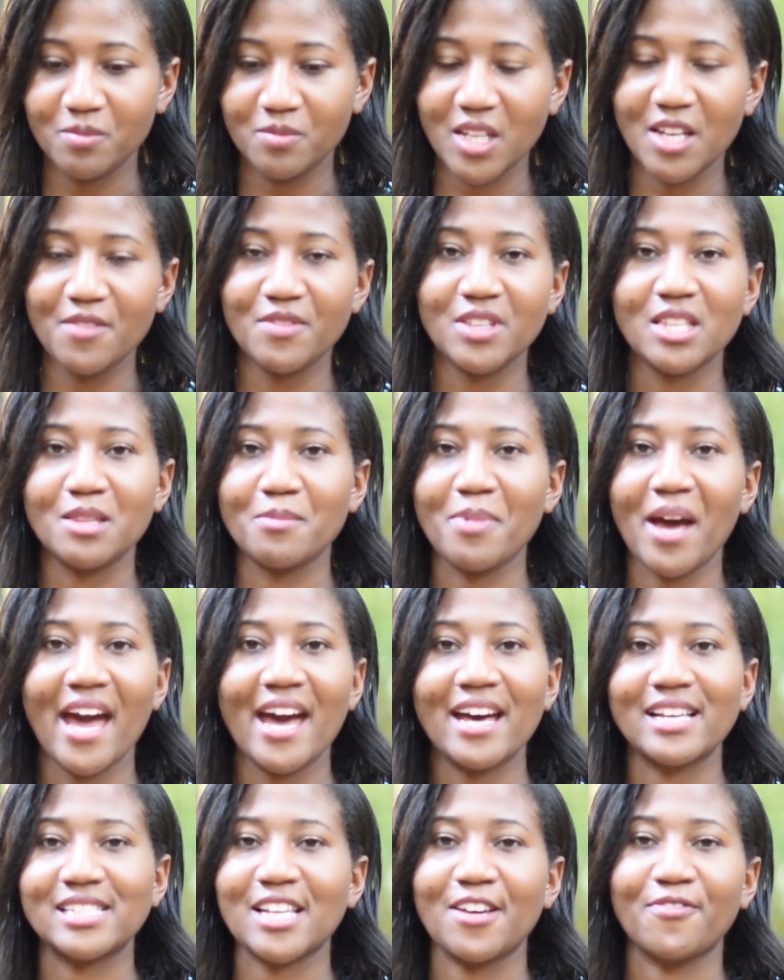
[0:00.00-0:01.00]
even in the
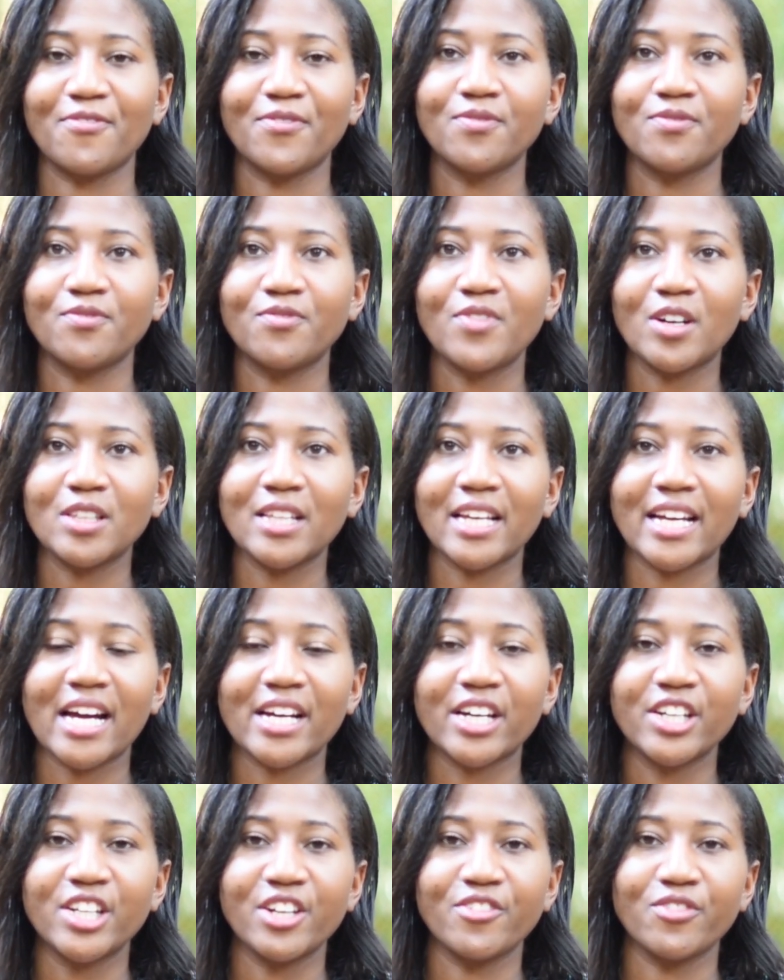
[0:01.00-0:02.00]
past, I felt like I
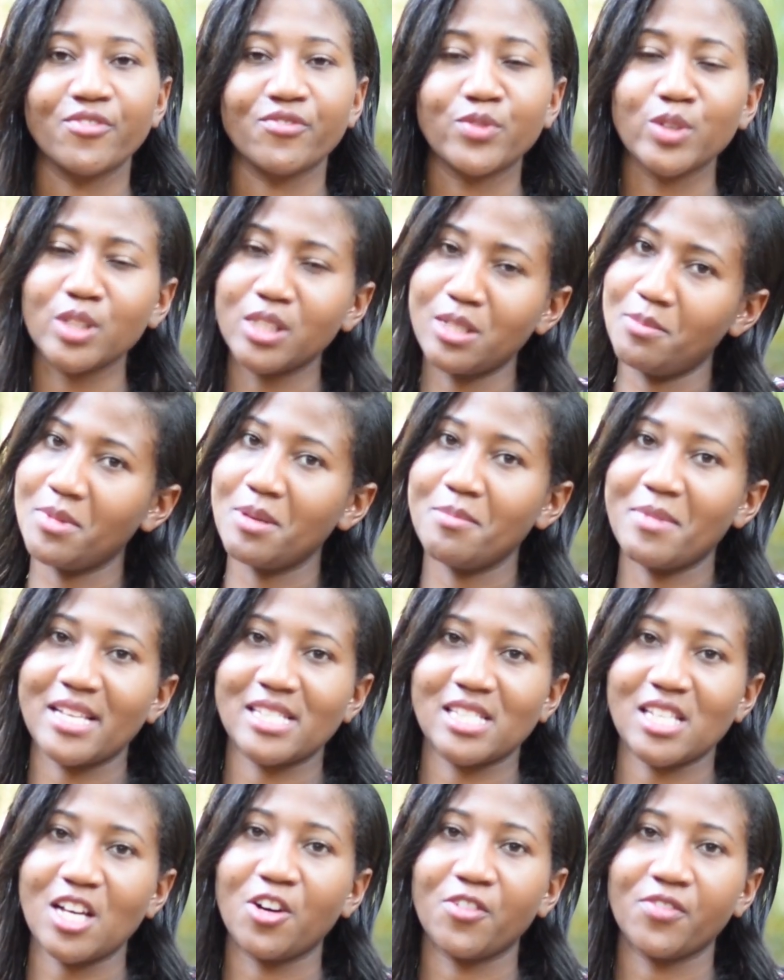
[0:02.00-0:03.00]
couldn't fully be
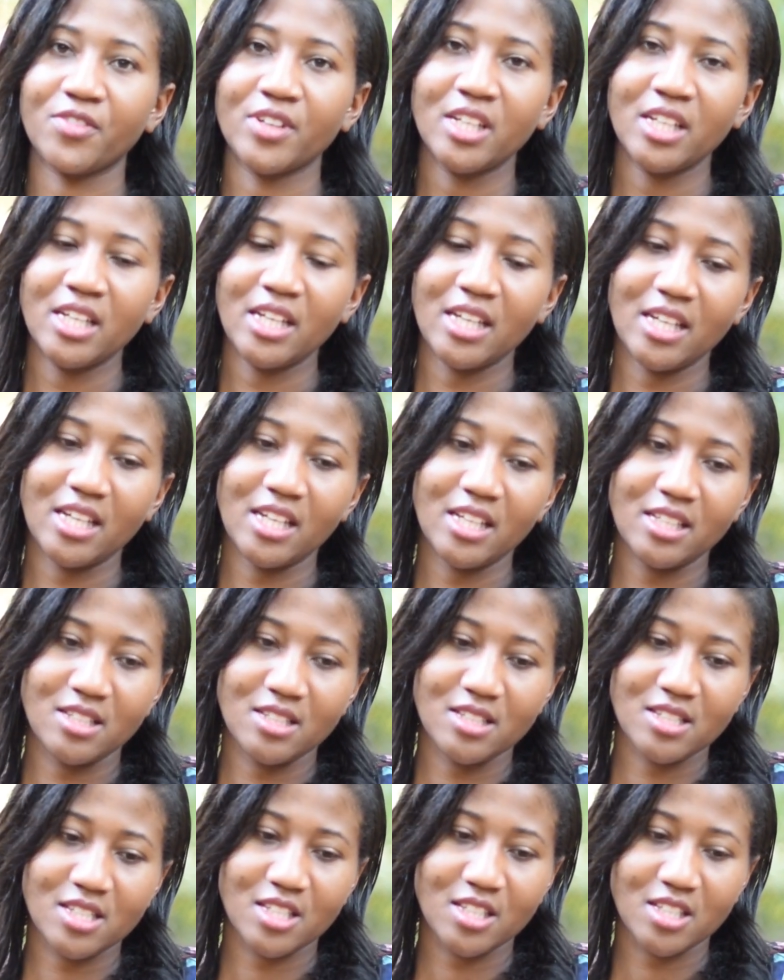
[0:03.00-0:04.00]
myself
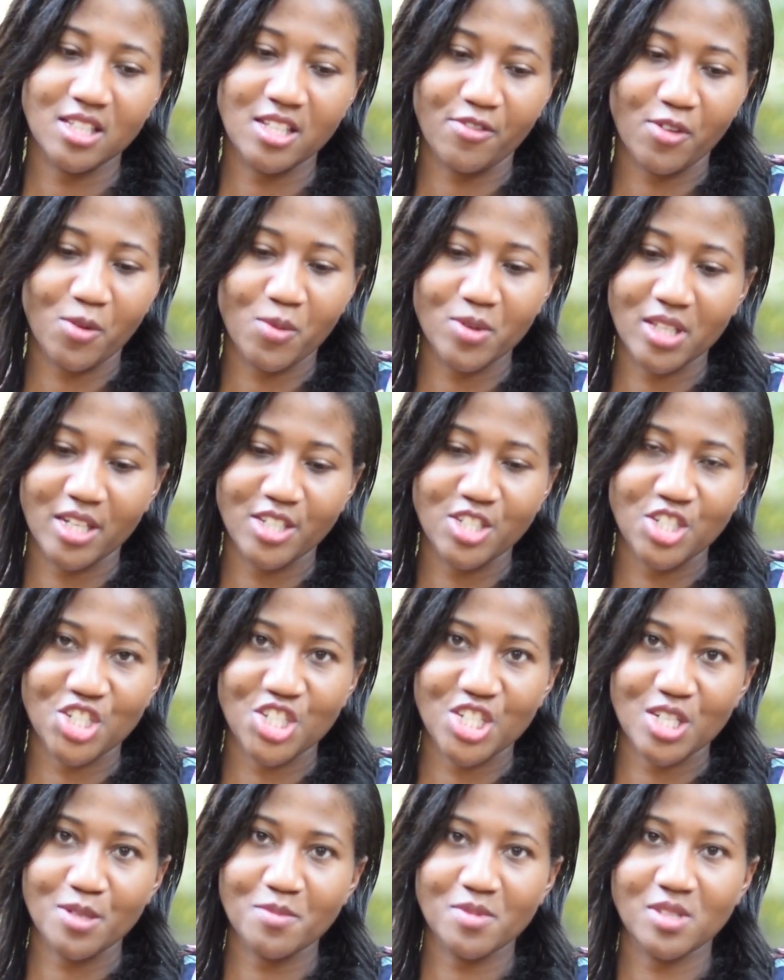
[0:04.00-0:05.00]
in different
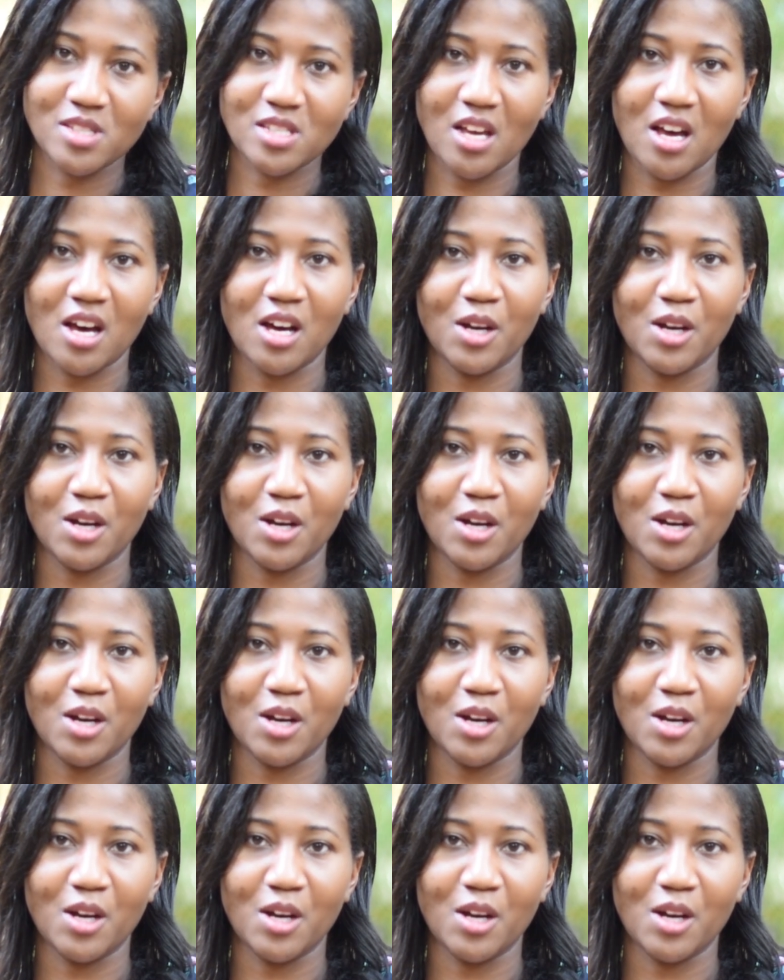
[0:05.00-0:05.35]
relationships,